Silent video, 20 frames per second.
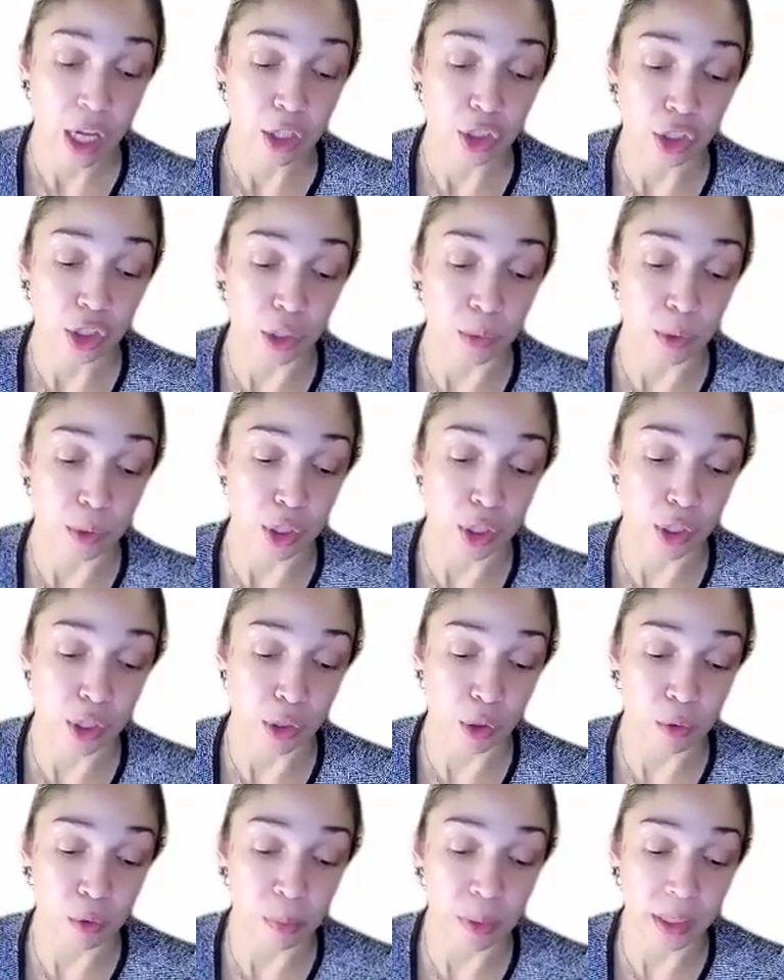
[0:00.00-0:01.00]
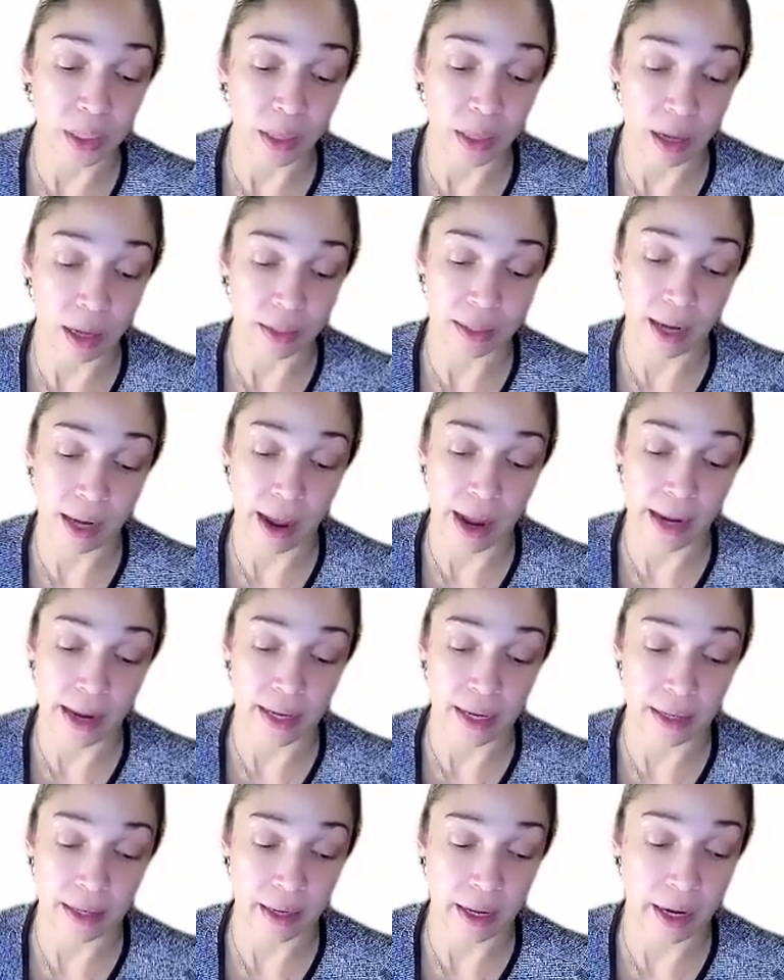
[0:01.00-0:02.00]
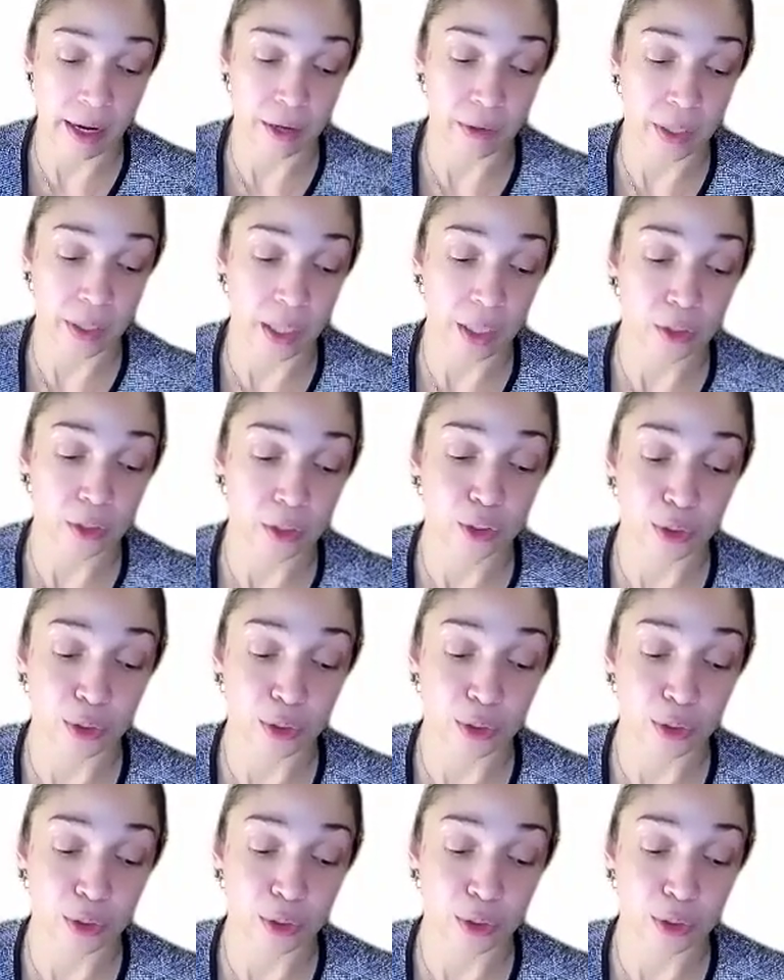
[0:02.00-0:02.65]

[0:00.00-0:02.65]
She was so beyond kind and caring,